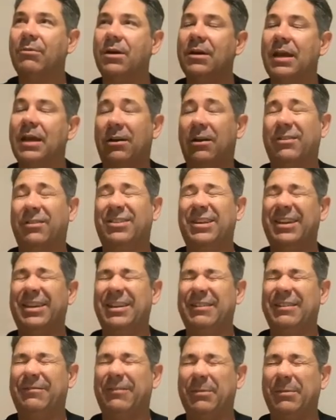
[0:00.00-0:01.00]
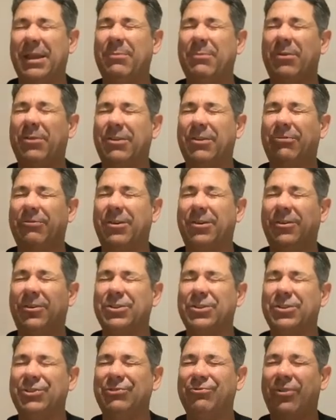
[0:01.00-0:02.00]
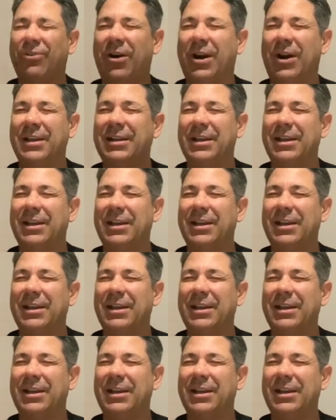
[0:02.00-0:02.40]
and I think, if I'm getting my chronology right,